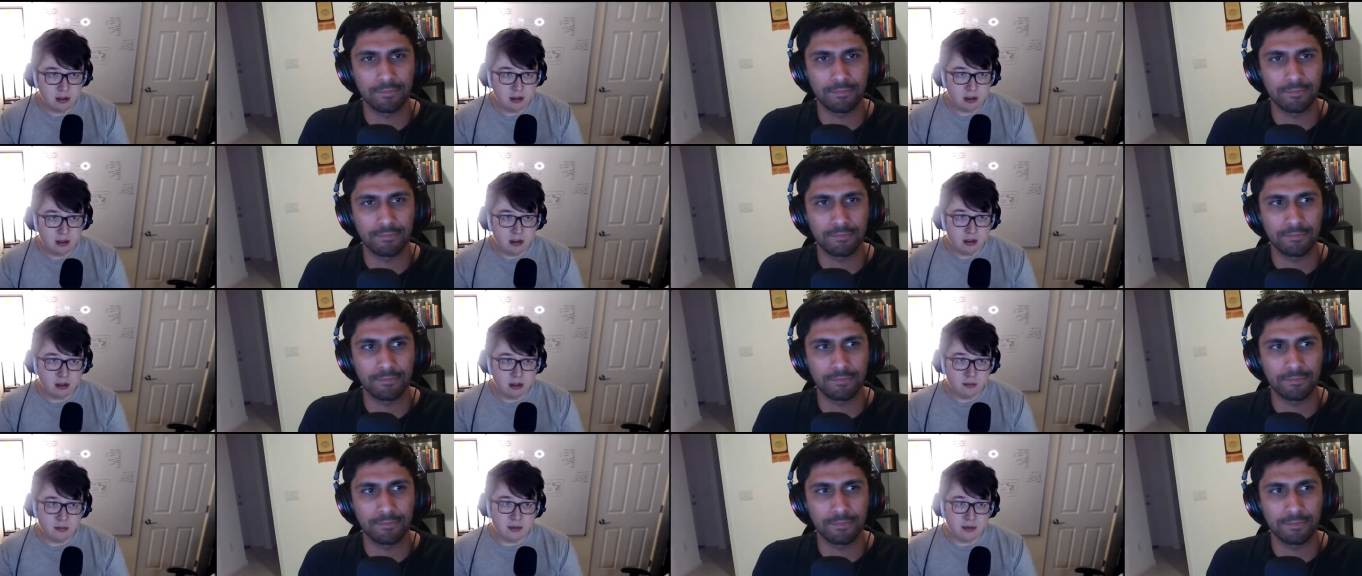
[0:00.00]

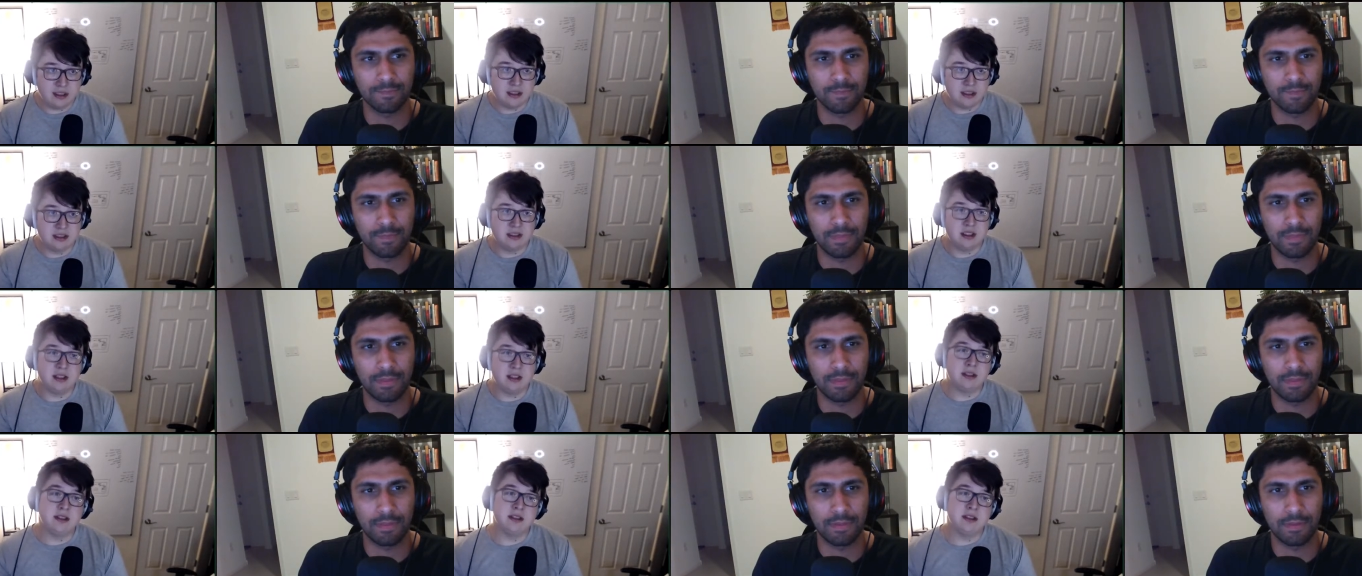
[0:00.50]
Speaker 1: Because there
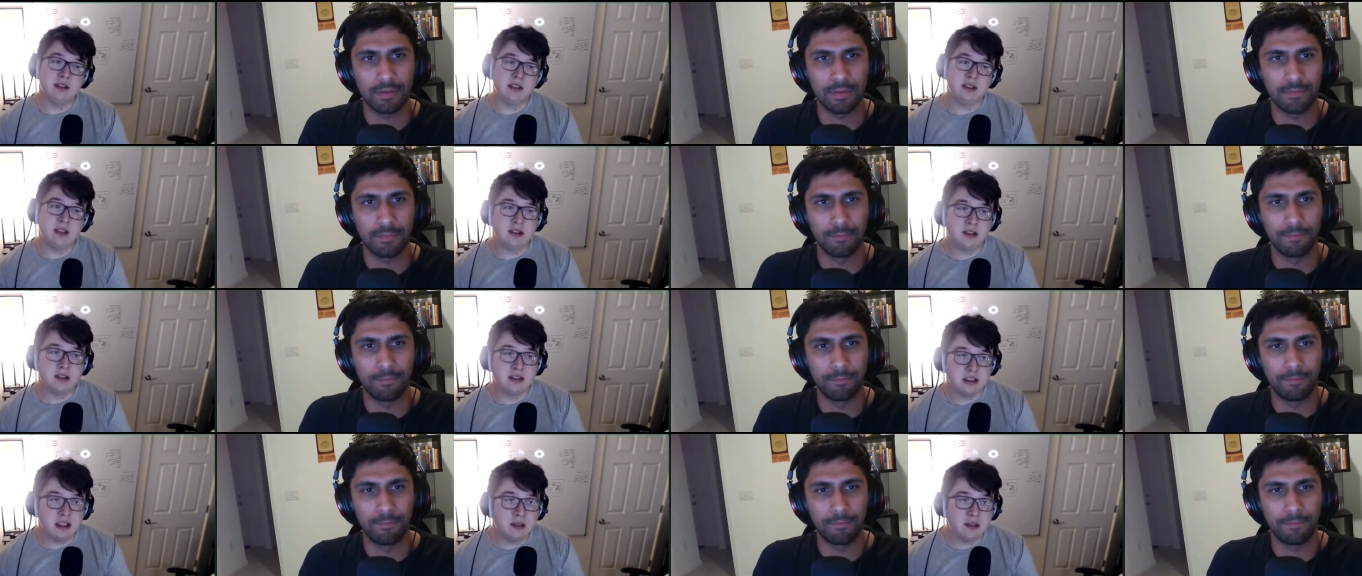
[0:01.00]
is there is
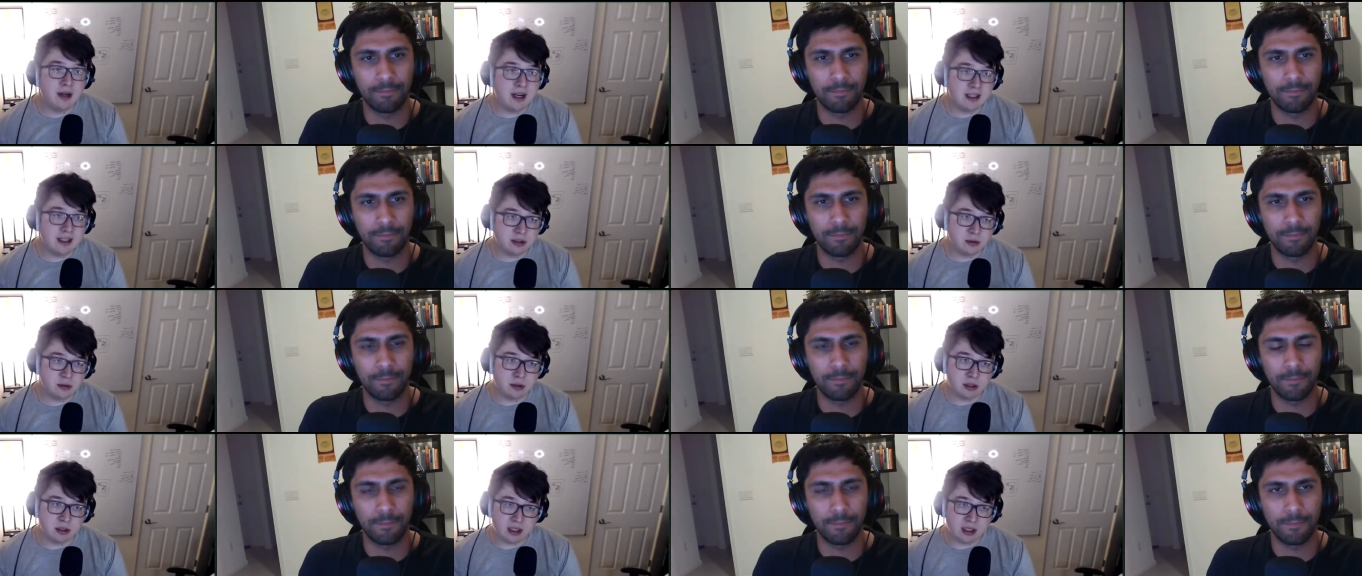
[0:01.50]
no actual
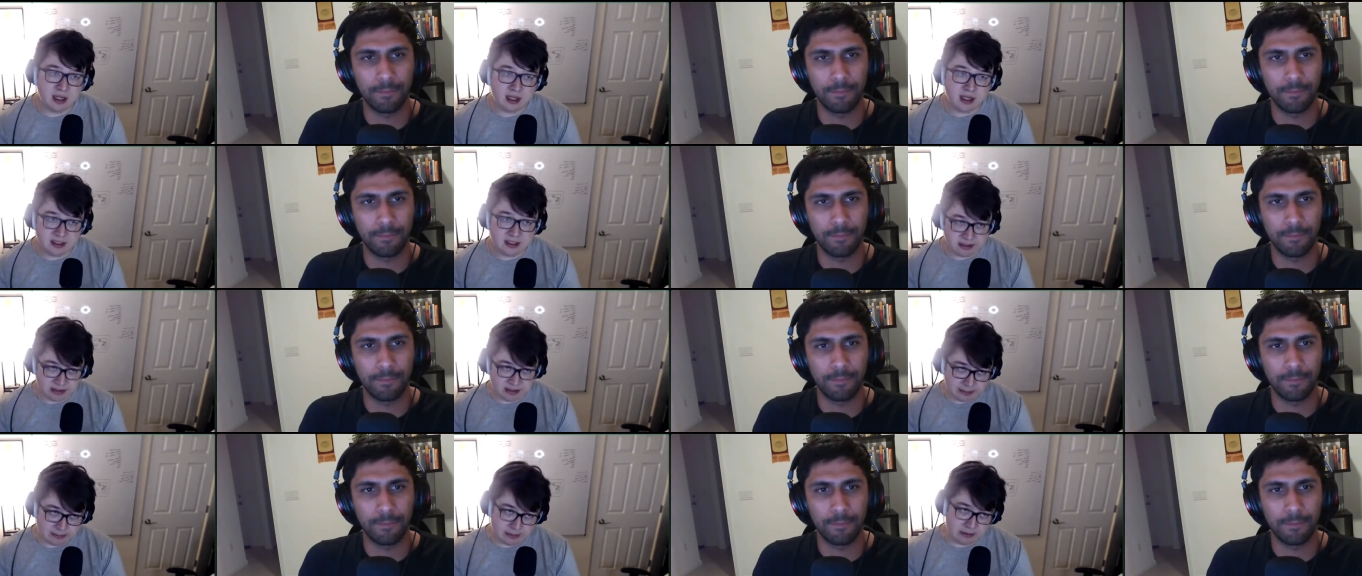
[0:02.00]

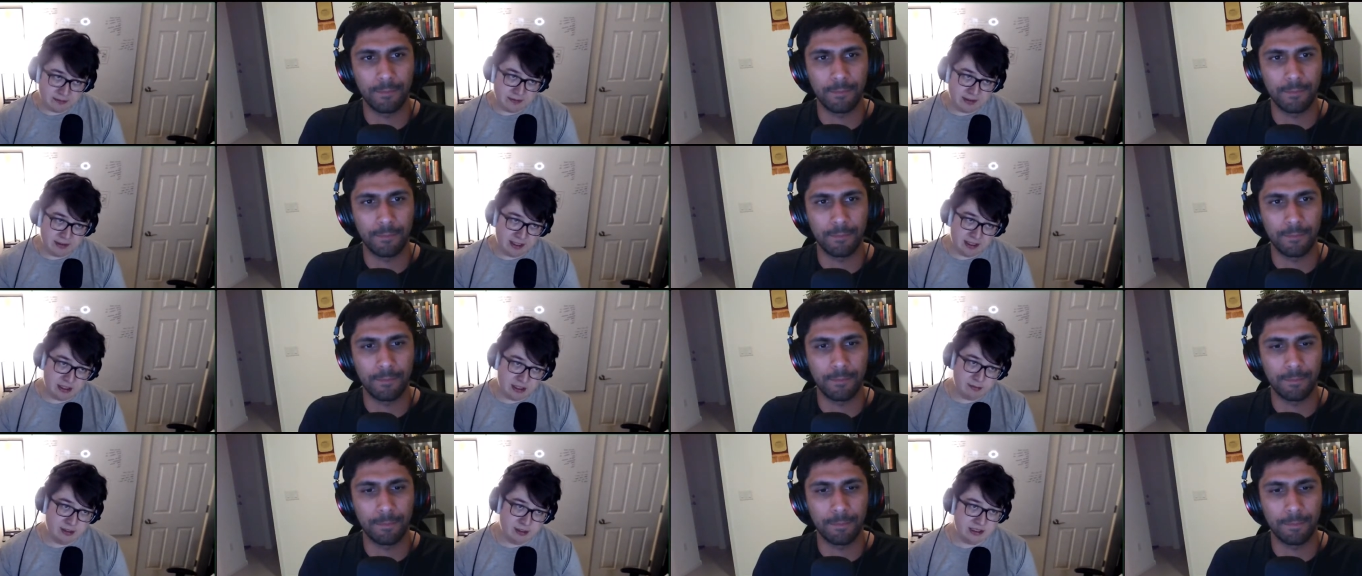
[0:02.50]
concept of an
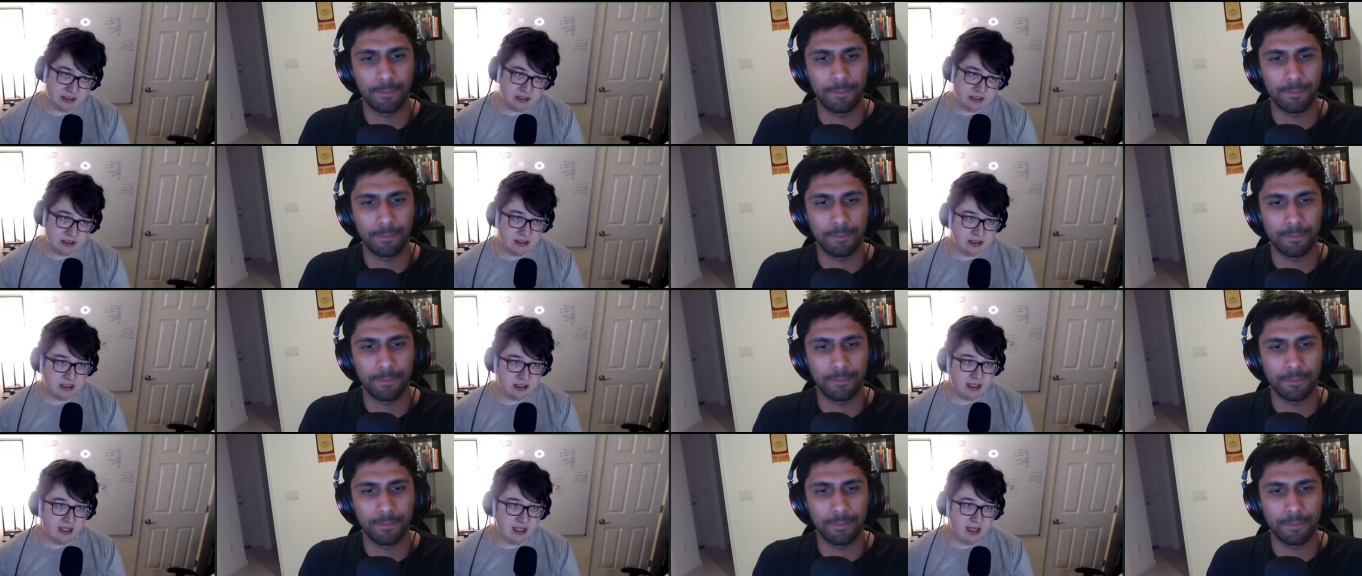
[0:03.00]
animation
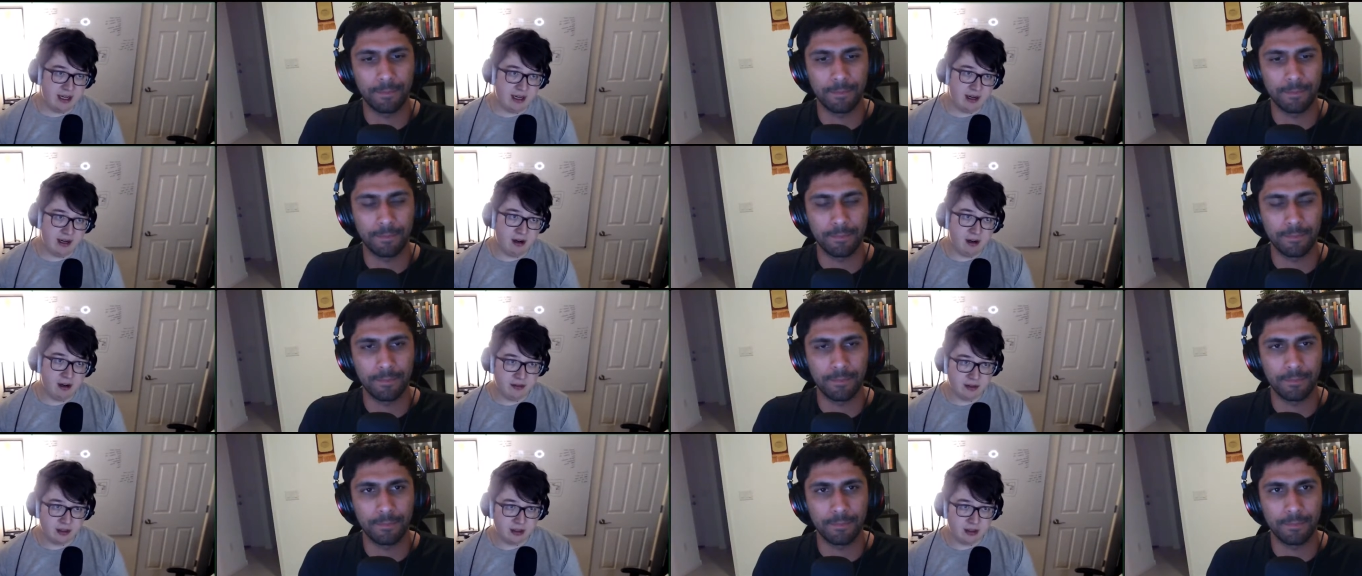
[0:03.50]
today on the
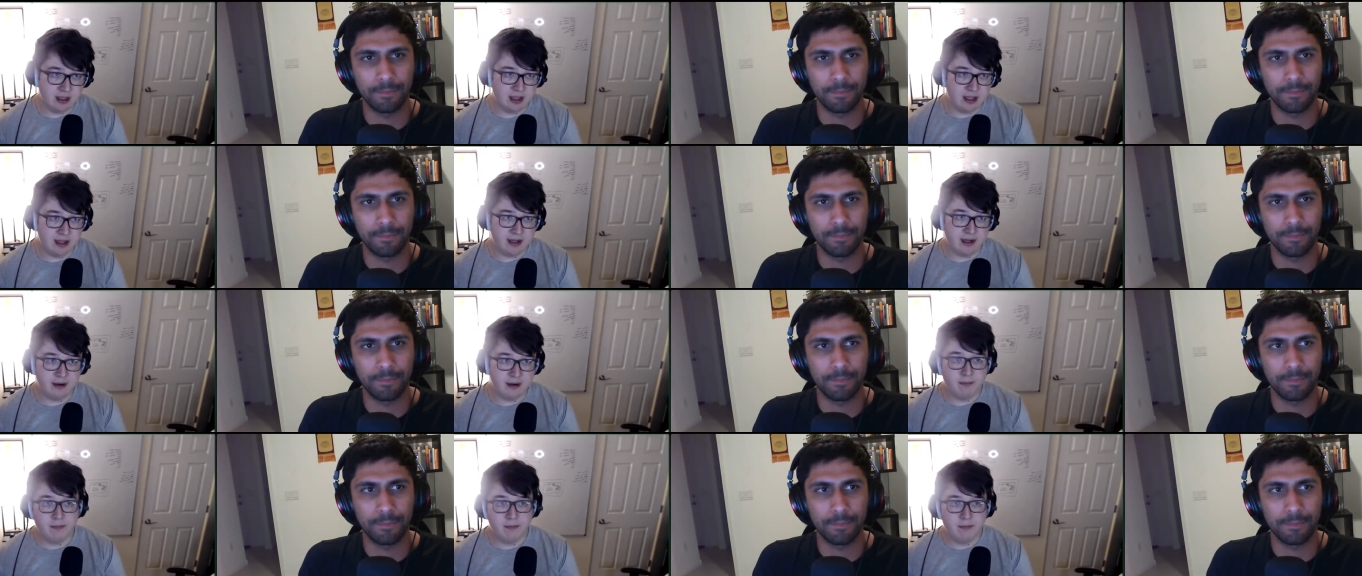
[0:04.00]
client.